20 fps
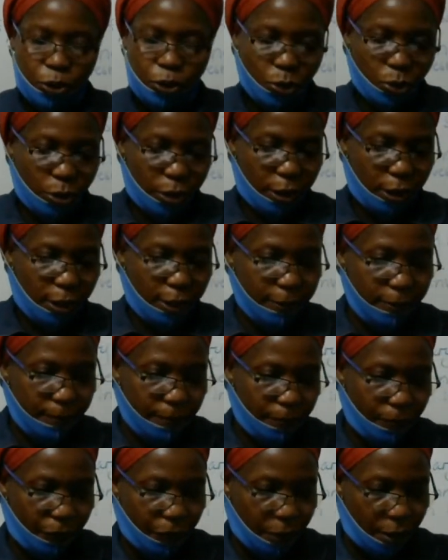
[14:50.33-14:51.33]
talking
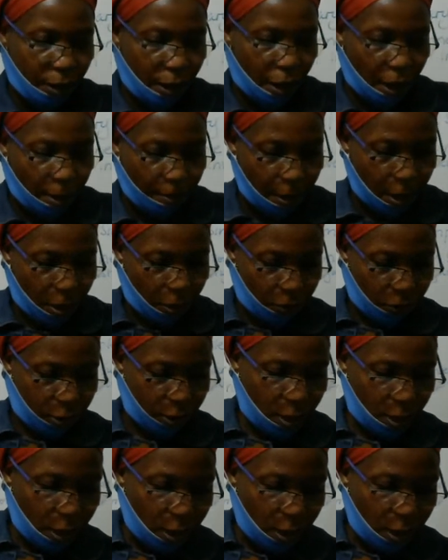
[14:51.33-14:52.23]
about.